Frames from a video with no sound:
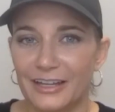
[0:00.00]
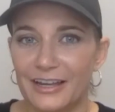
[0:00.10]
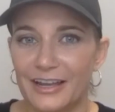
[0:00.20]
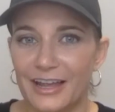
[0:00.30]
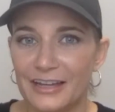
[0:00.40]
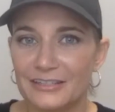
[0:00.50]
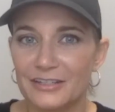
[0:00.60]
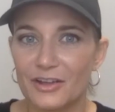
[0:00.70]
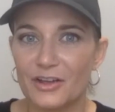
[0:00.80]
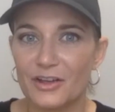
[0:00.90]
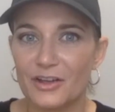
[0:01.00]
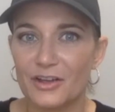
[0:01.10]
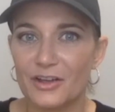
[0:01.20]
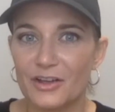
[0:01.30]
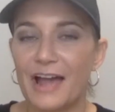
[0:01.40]
And
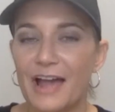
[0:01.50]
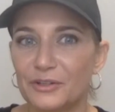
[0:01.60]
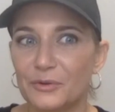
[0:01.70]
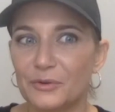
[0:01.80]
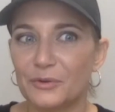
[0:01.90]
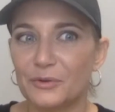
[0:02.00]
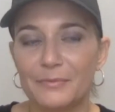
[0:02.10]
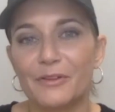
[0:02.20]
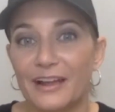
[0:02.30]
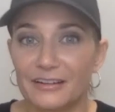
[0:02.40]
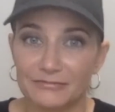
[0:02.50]
have you had people that